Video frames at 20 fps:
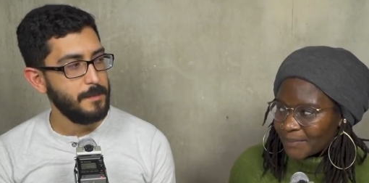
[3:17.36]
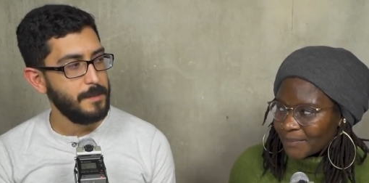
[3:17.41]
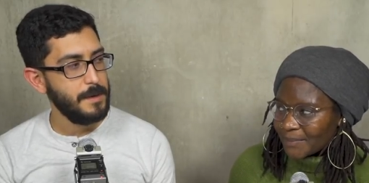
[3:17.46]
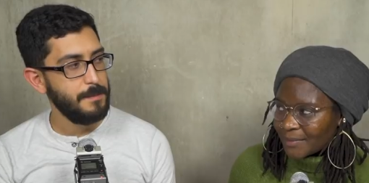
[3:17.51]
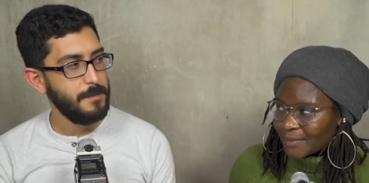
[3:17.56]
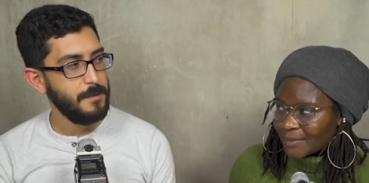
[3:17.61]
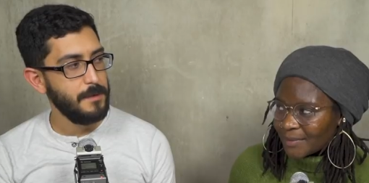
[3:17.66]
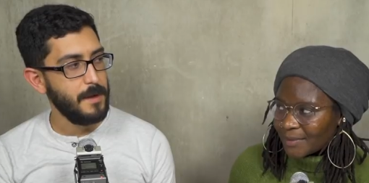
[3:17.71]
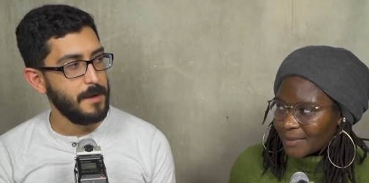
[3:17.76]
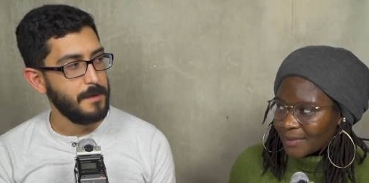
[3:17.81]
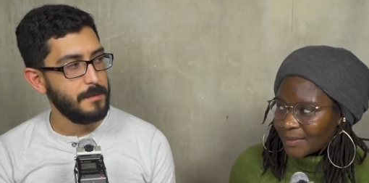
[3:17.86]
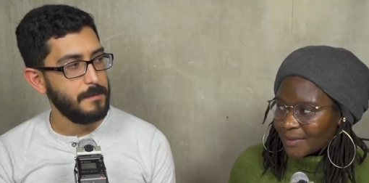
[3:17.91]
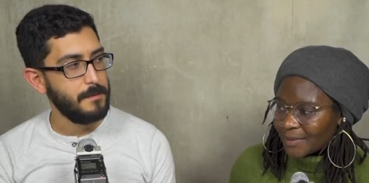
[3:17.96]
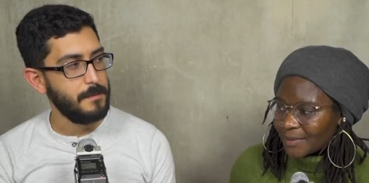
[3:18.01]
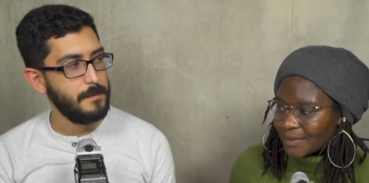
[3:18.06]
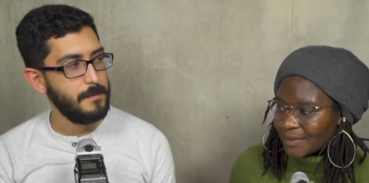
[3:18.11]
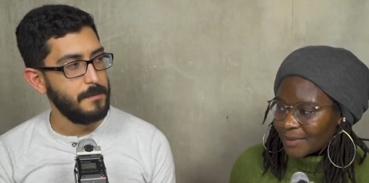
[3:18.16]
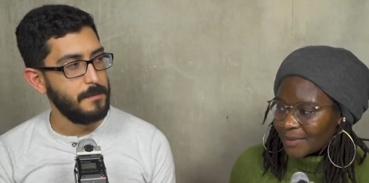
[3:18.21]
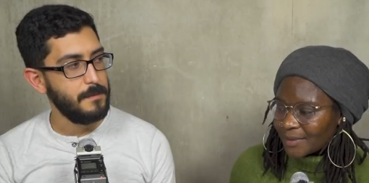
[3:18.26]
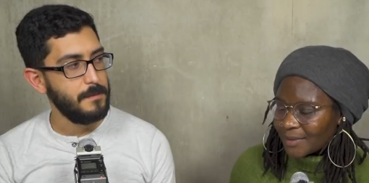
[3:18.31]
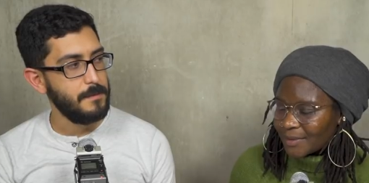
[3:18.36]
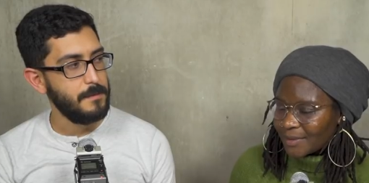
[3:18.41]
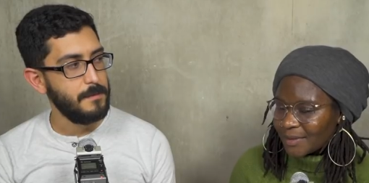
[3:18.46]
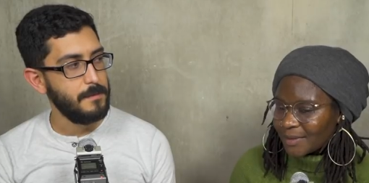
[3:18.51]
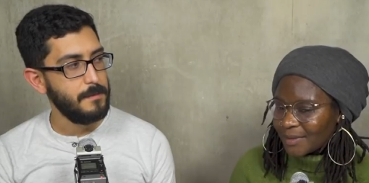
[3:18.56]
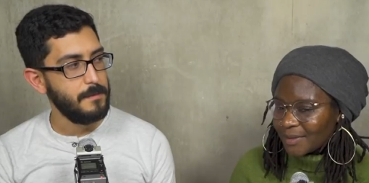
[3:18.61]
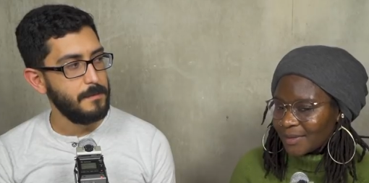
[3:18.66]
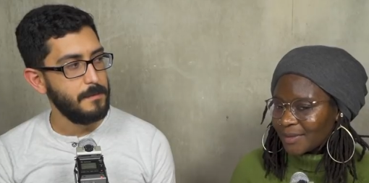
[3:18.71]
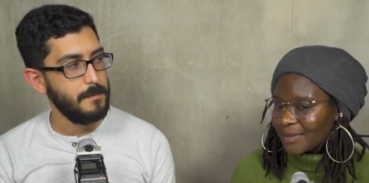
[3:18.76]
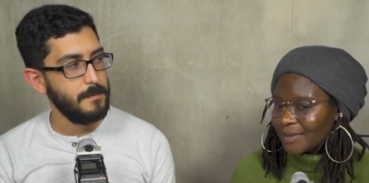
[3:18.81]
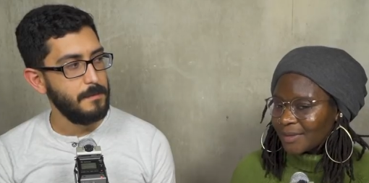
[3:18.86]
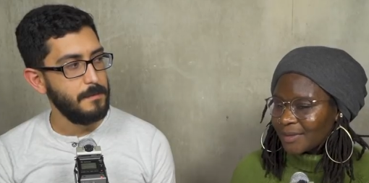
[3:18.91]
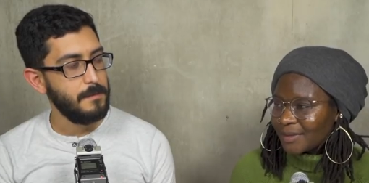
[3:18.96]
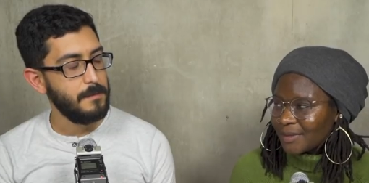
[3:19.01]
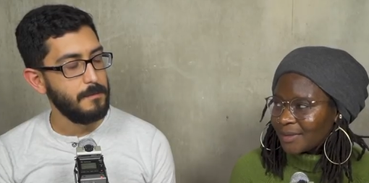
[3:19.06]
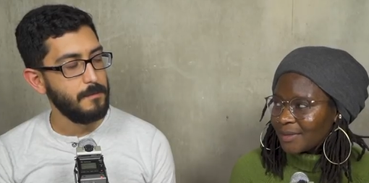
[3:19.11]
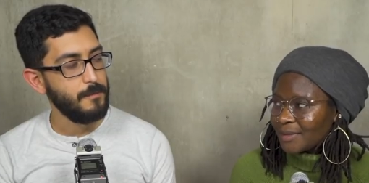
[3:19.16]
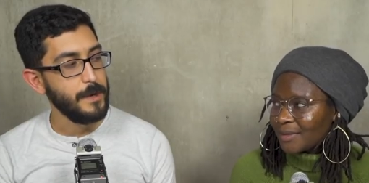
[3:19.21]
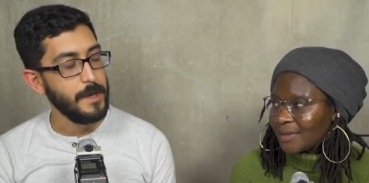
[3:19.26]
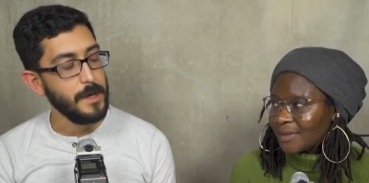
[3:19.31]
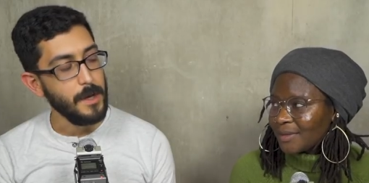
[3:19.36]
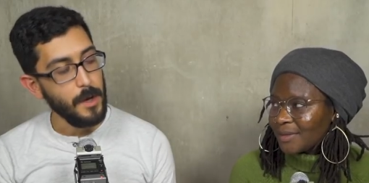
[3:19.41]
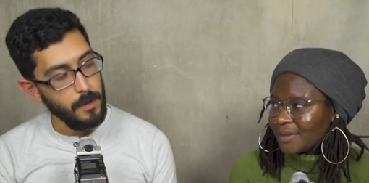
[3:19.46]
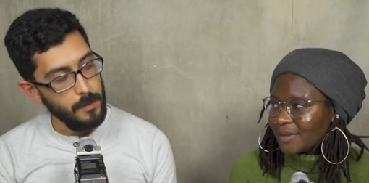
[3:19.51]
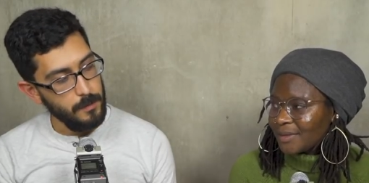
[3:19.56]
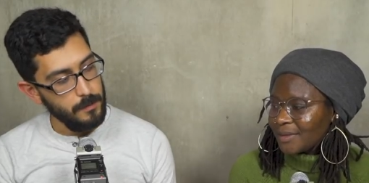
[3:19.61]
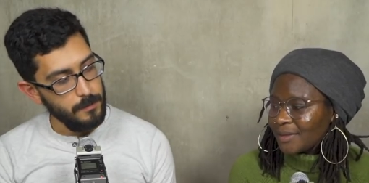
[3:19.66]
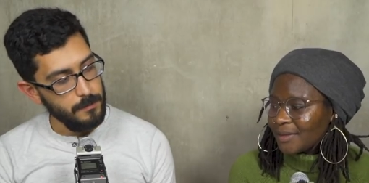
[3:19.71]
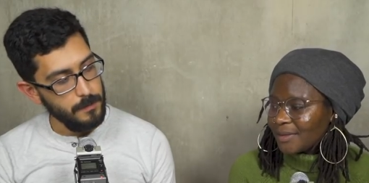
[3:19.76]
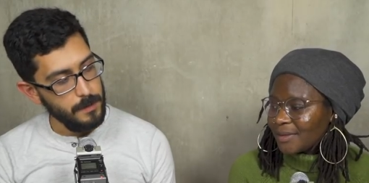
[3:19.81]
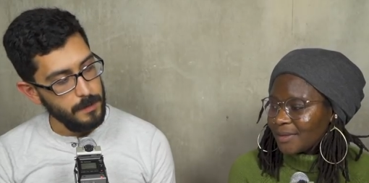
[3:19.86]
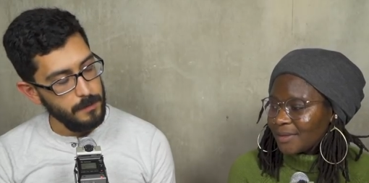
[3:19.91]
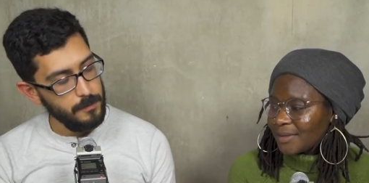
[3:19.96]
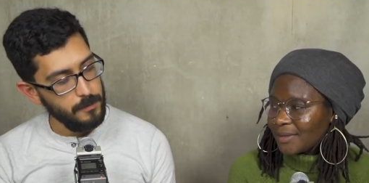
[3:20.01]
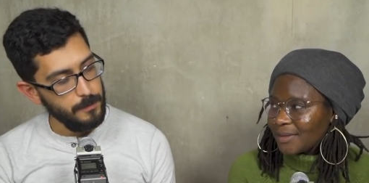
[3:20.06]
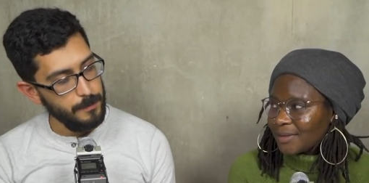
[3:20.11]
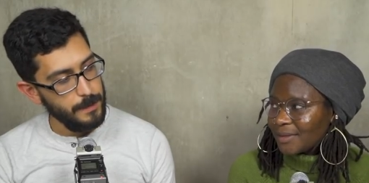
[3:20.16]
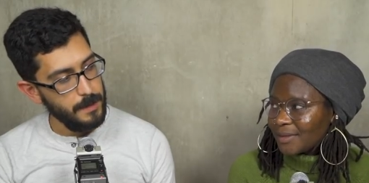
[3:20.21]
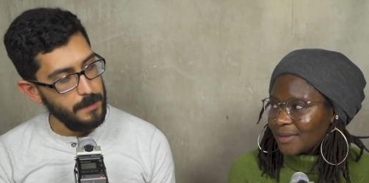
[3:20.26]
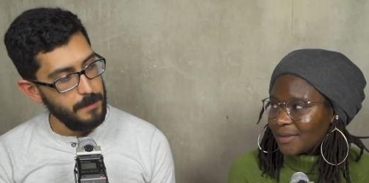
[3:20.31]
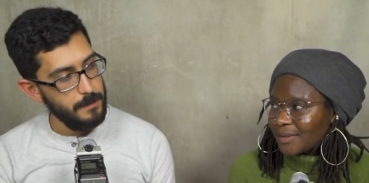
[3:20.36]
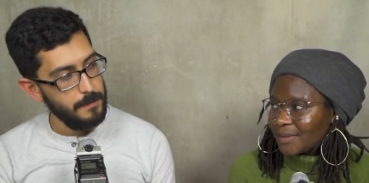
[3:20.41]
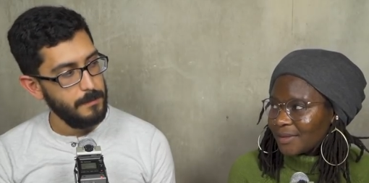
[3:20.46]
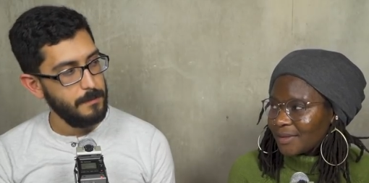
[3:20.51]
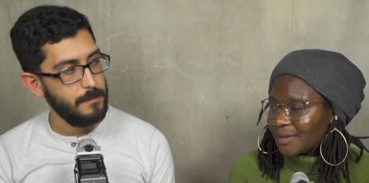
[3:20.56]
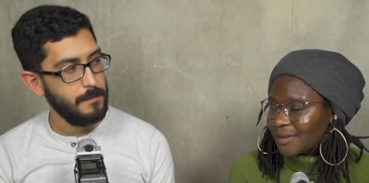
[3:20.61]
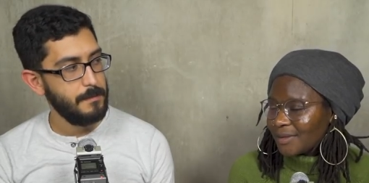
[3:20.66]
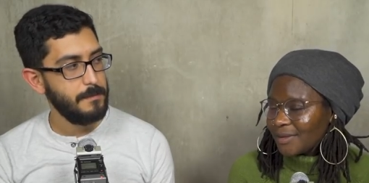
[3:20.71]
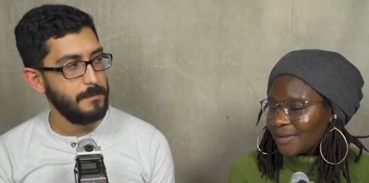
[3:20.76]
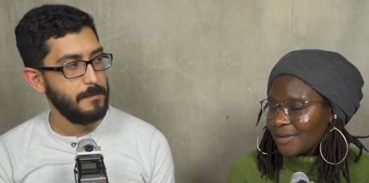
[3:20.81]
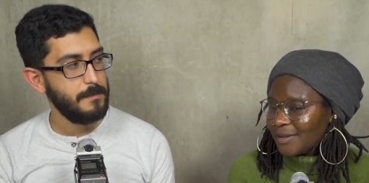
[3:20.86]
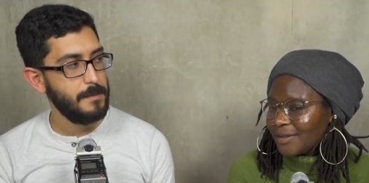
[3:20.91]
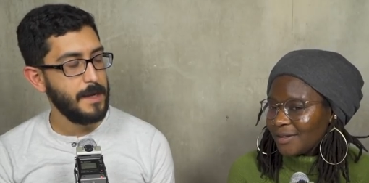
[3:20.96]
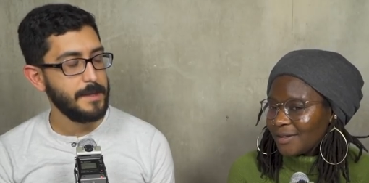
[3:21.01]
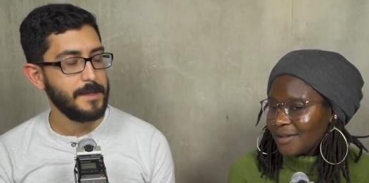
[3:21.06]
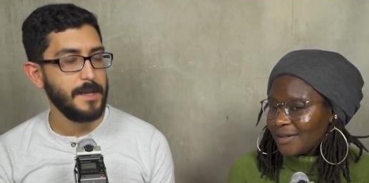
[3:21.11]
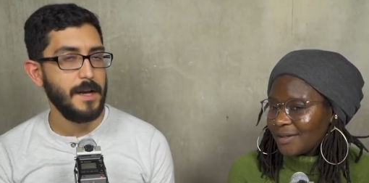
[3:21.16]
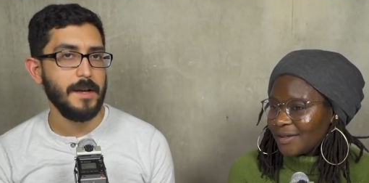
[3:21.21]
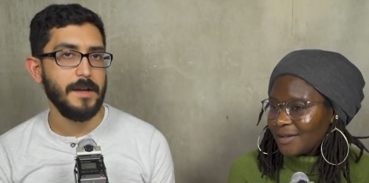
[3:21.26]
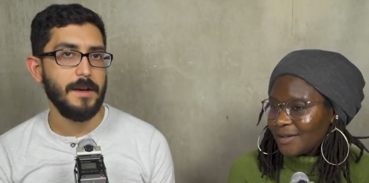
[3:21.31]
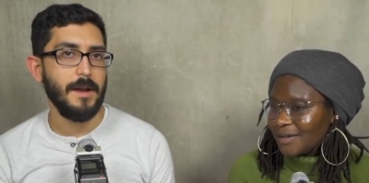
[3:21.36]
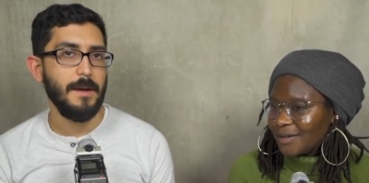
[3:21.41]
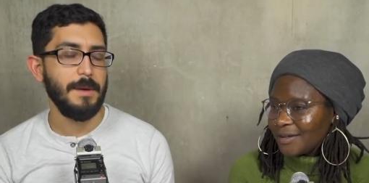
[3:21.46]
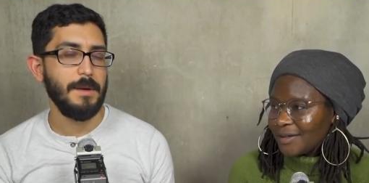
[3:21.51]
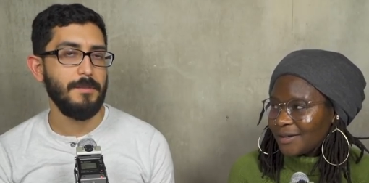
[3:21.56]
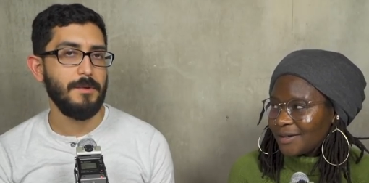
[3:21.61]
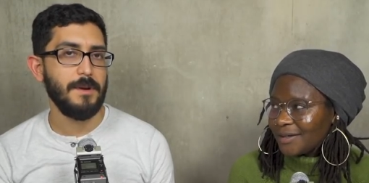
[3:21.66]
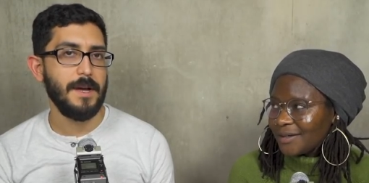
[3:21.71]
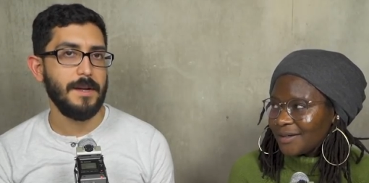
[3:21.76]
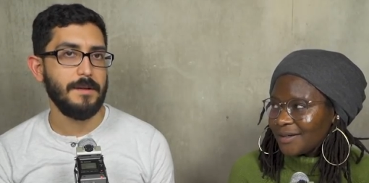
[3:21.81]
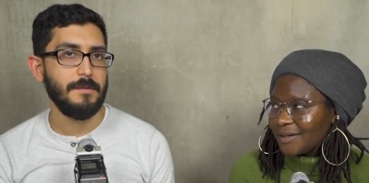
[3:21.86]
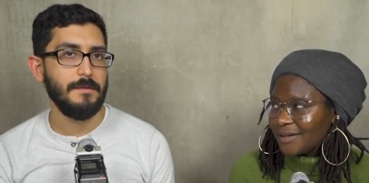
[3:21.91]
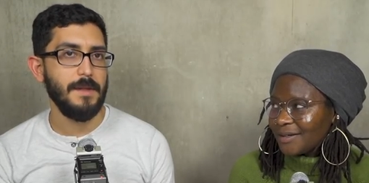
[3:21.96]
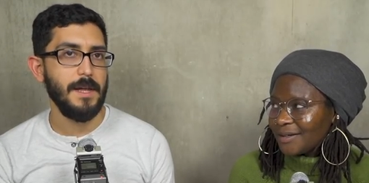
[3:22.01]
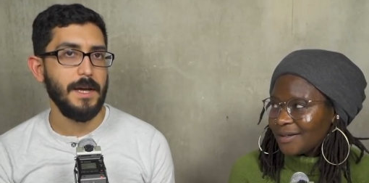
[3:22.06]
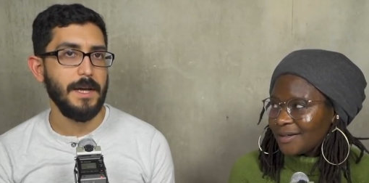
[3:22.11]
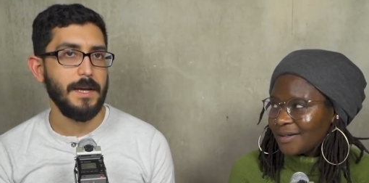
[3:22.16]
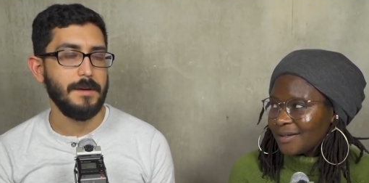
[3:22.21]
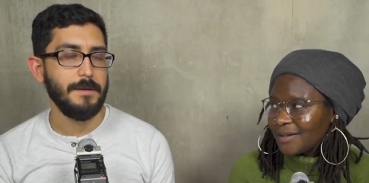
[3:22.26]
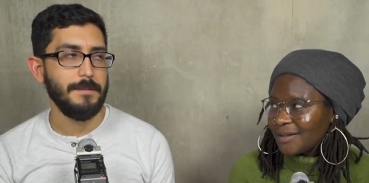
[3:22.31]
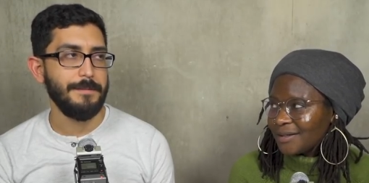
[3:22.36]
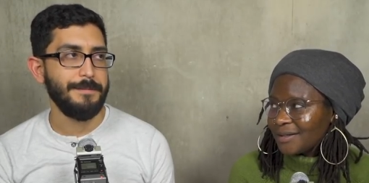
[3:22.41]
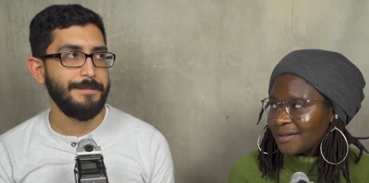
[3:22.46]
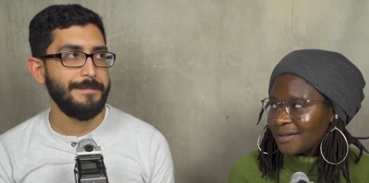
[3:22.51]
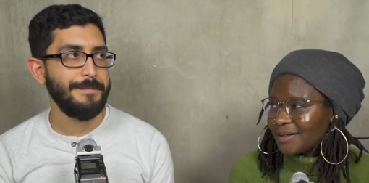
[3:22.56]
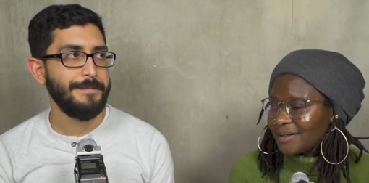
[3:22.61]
Speaker 1: people that we know a little bit. Not talking, I mean, we're not like